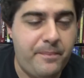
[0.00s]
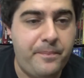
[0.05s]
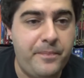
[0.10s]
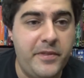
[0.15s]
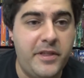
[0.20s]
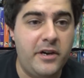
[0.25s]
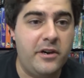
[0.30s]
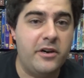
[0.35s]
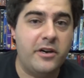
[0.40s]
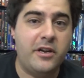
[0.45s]

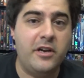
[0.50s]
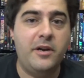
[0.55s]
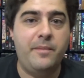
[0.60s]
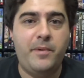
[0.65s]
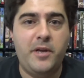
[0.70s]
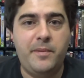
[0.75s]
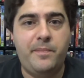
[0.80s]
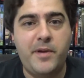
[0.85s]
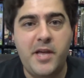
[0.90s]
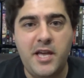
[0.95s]
there are going to
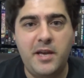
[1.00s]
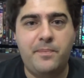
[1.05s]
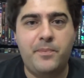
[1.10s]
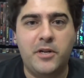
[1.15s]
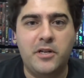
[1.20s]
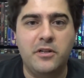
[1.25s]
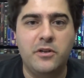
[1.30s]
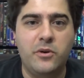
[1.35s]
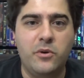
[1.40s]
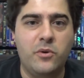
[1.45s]
be
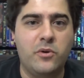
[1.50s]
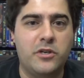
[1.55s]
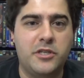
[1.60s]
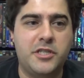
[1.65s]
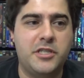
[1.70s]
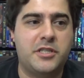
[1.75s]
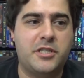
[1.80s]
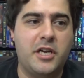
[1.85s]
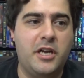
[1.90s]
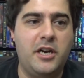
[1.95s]
people who are
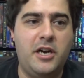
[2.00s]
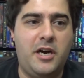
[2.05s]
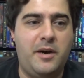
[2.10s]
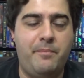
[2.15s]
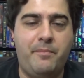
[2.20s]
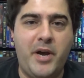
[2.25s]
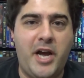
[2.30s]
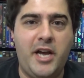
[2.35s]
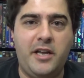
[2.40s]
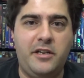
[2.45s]
just going to
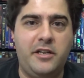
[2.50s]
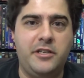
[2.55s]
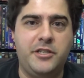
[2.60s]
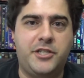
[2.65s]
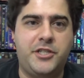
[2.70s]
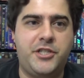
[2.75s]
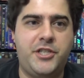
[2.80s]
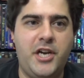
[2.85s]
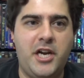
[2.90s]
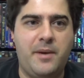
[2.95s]
abandon
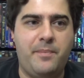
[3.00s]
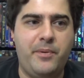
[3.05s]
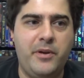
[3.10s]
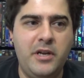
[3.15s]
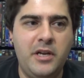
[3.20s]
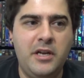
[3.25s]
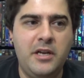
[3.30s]
ship